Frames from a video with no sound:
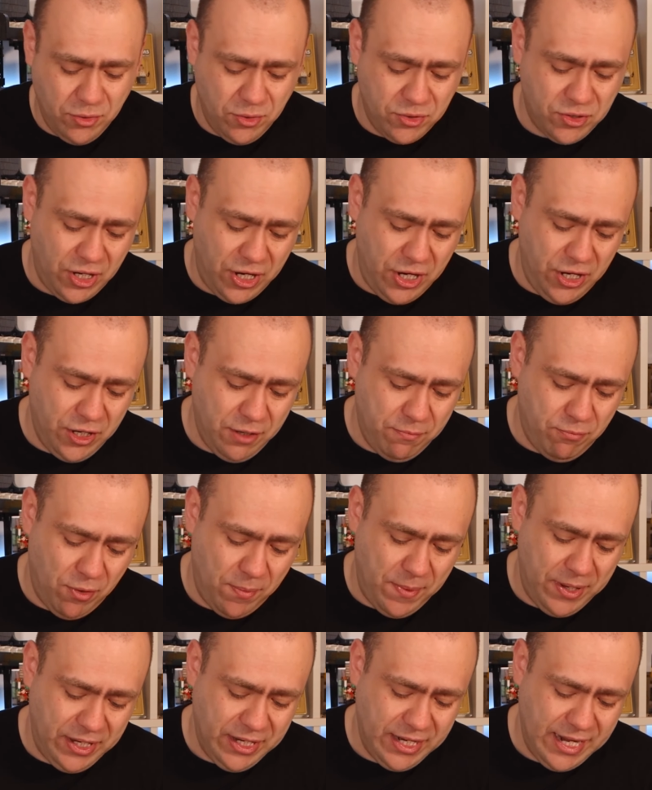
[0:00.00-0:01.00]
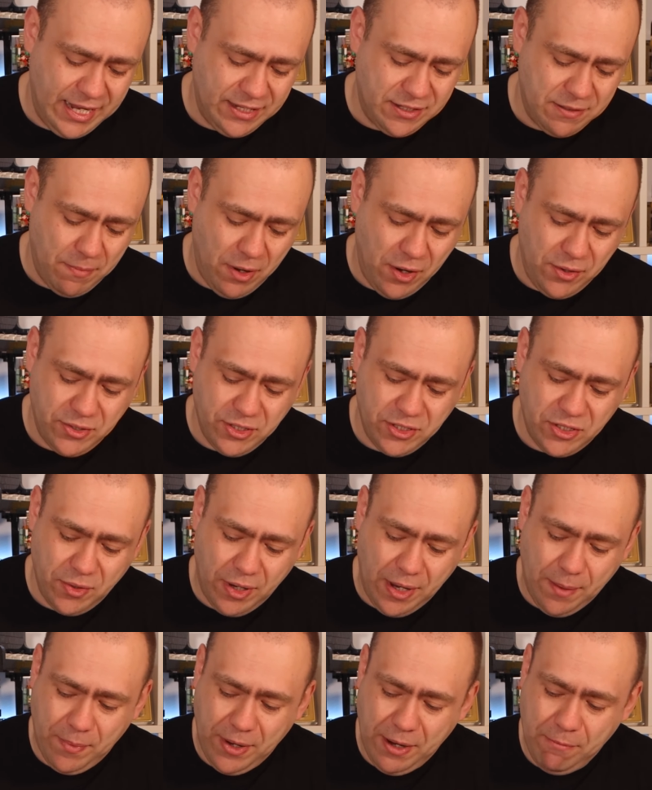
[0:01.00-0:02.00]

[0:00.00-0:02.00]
also you could probably connect a motor to it,